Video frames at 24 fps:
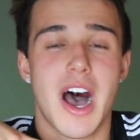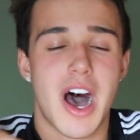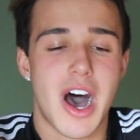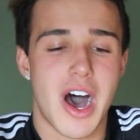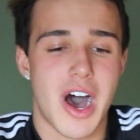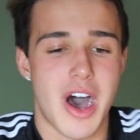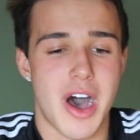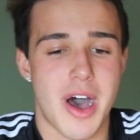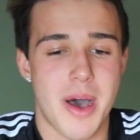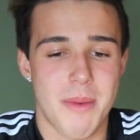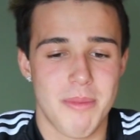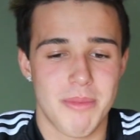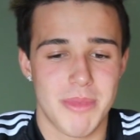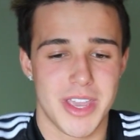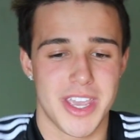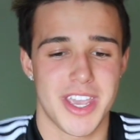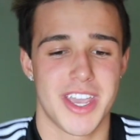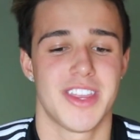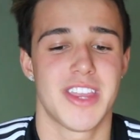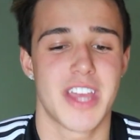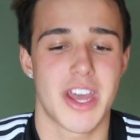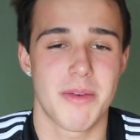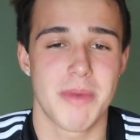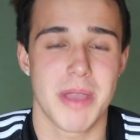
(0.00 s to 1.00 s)

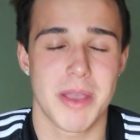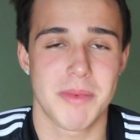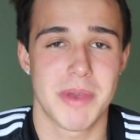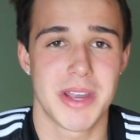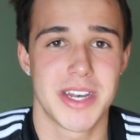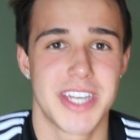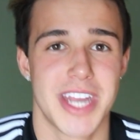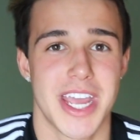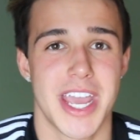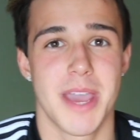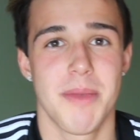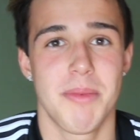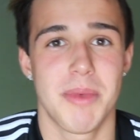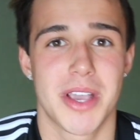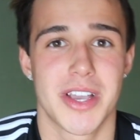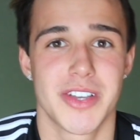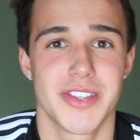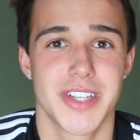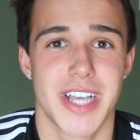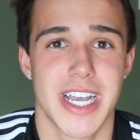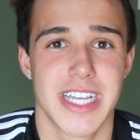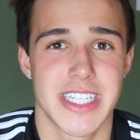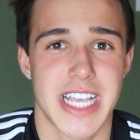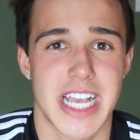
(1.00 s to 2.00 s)
And that'll make my day
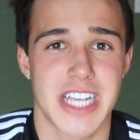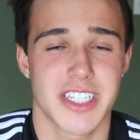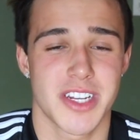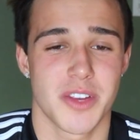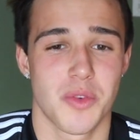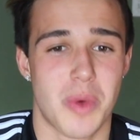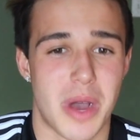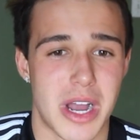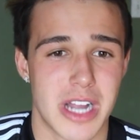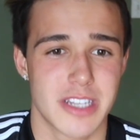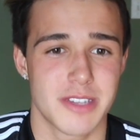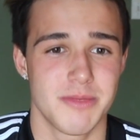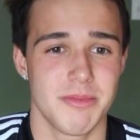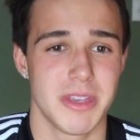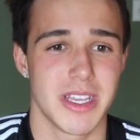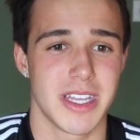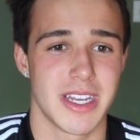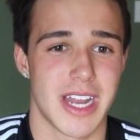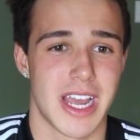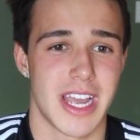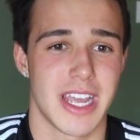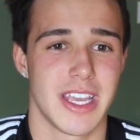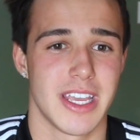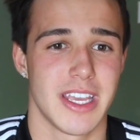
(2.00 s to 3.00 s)
because you guys actually watch me,
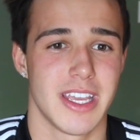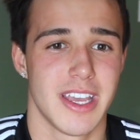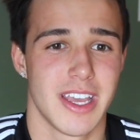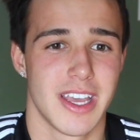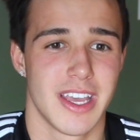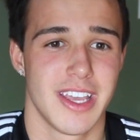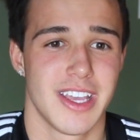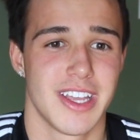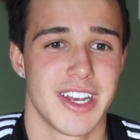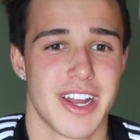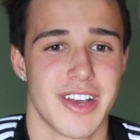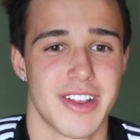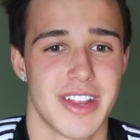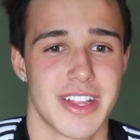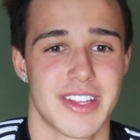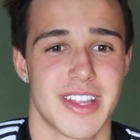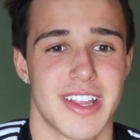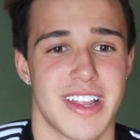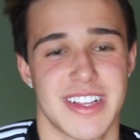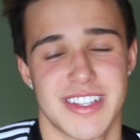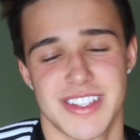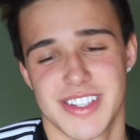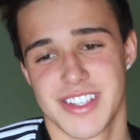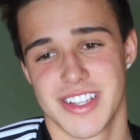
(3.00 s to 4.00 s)
and I, you know,
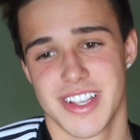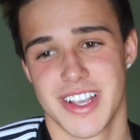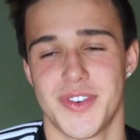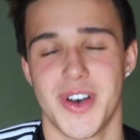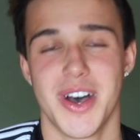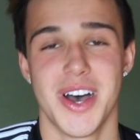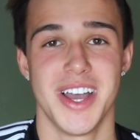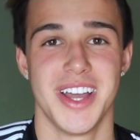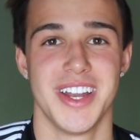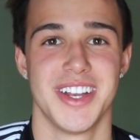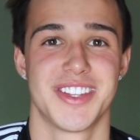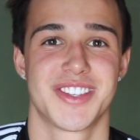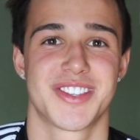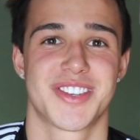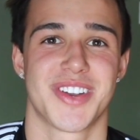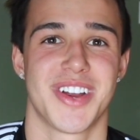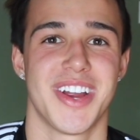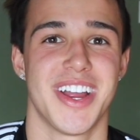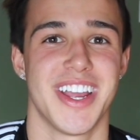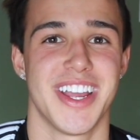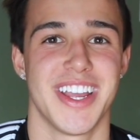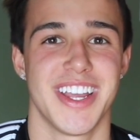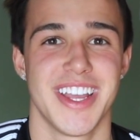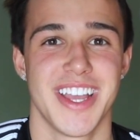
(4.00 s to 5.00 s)
that's fun, it's
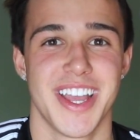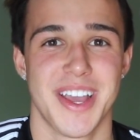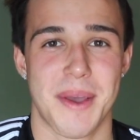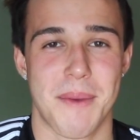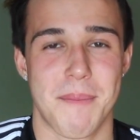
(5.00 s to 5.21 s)
great,